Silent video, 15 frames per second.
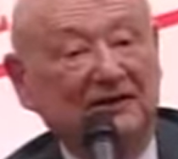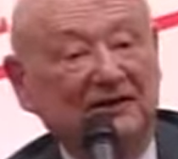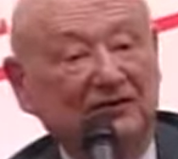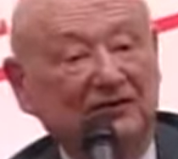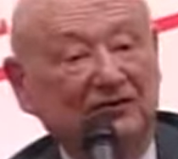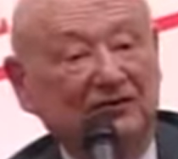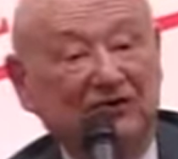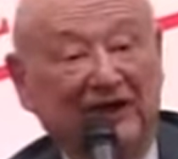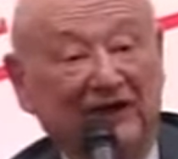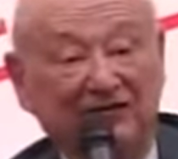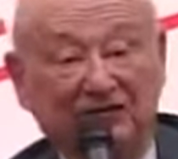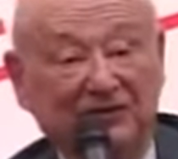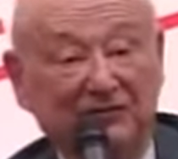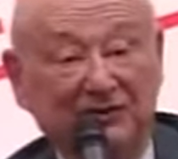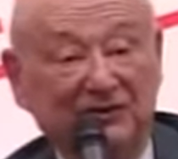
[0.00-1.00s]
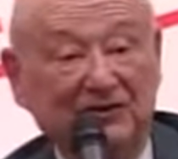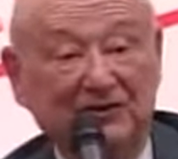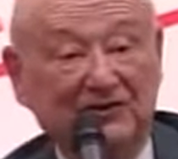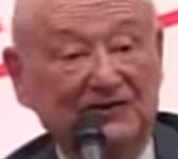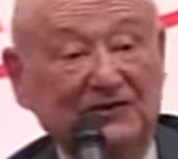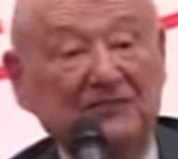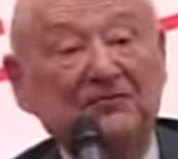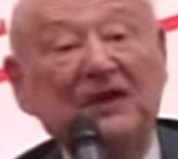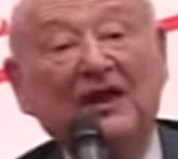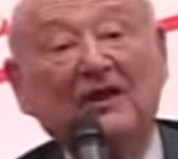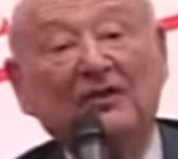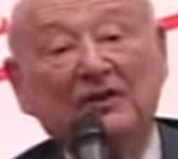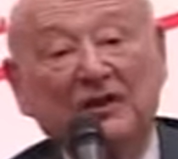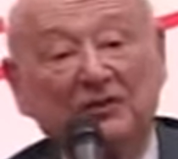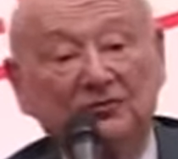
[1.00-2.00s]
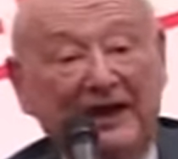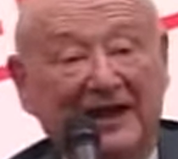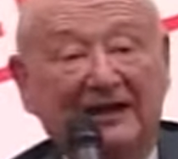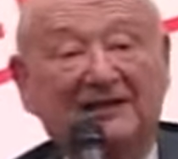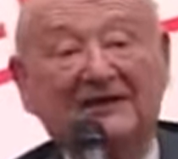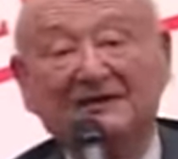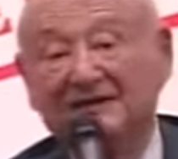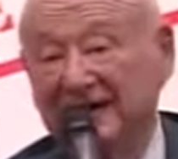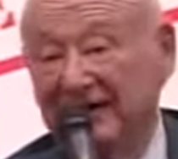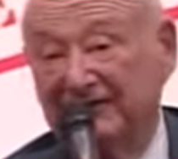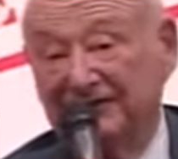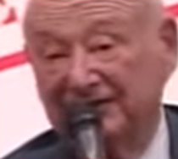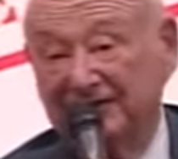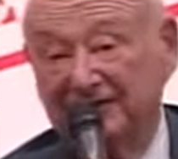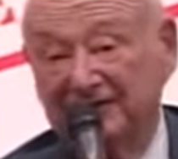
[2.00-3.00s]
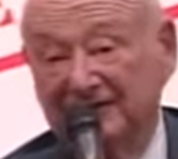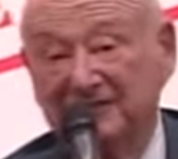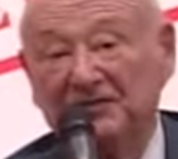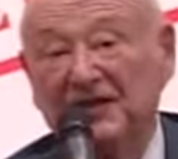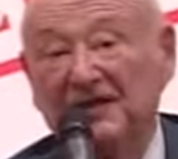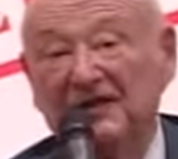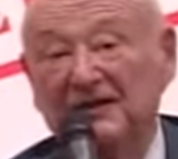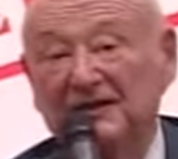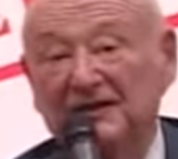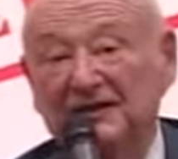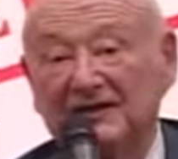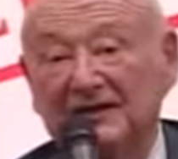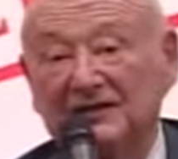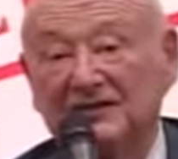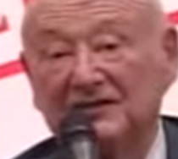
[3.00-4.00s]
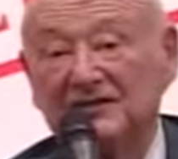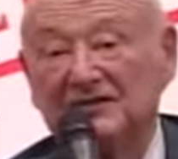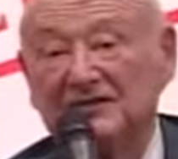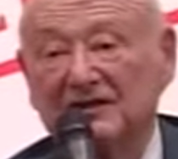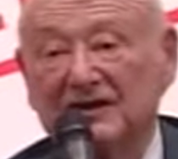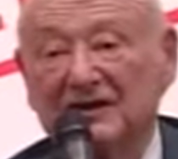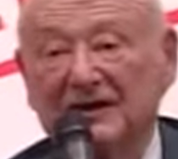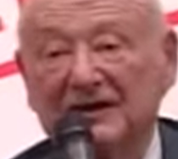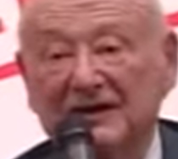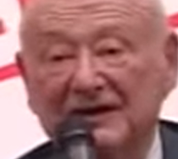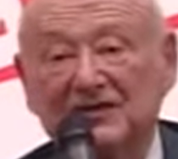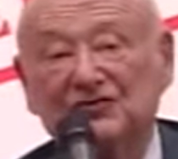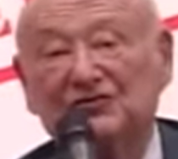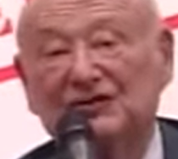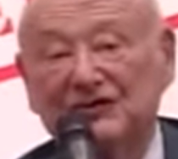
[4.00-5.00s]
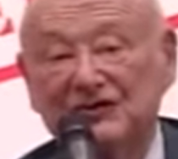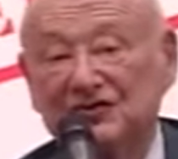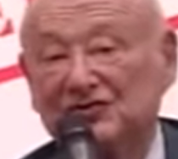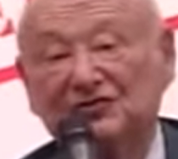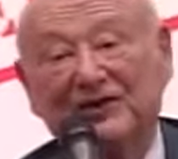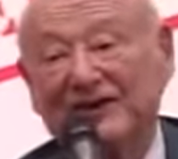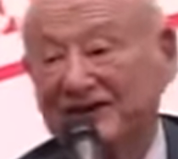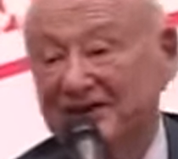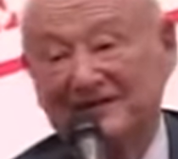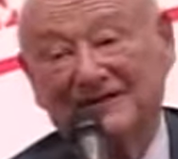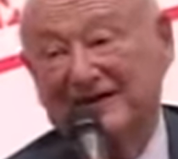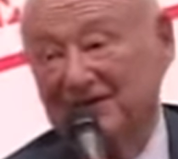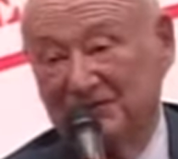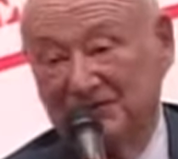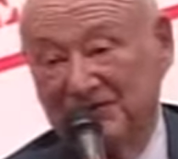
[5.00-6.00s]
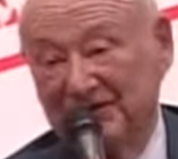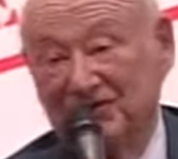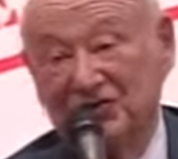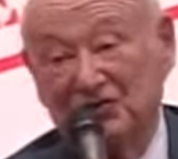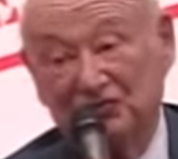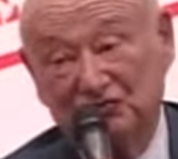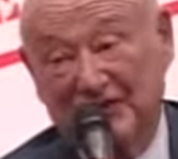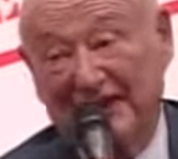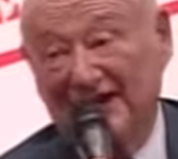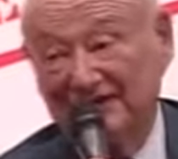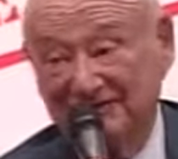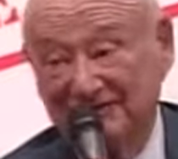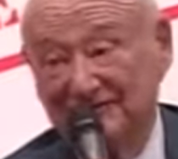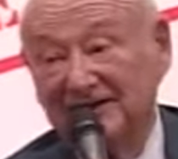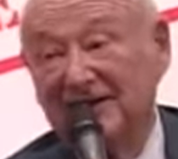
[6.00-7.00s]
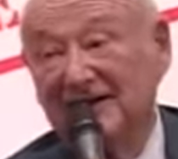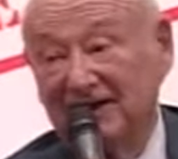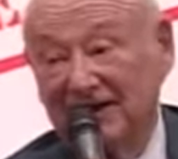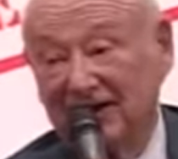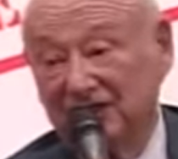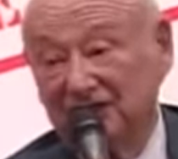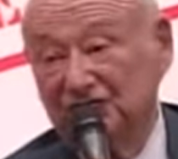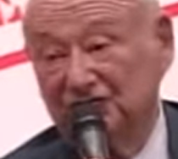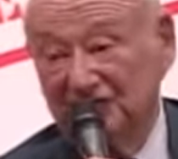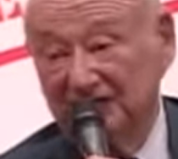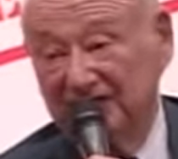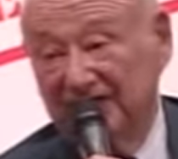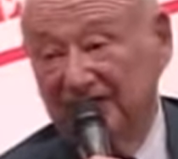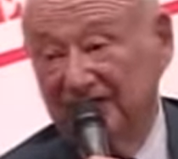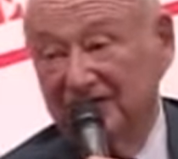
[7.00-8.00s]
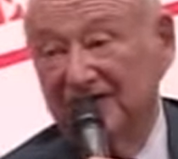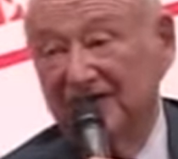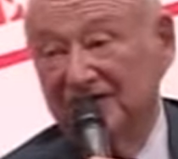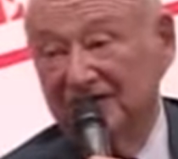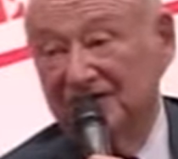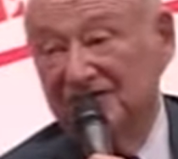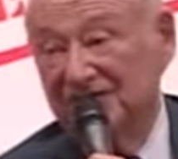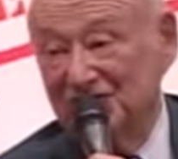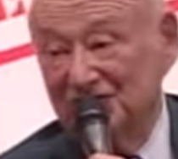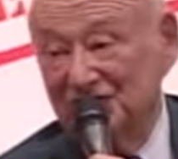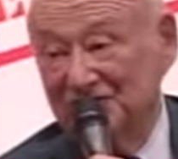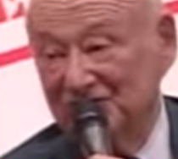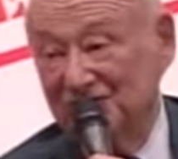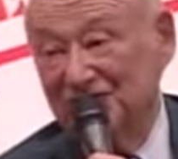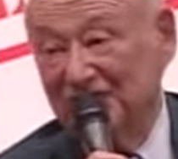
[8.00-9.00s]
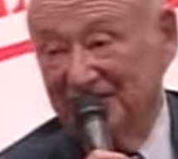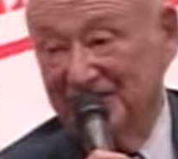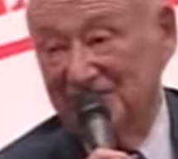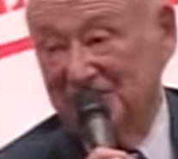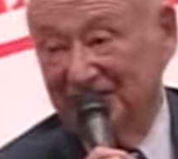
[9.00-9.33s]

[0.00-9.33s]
to change it. Because the radical left is Israel's greatest enemy. The radical ultra-left is Israel's greatest enemy.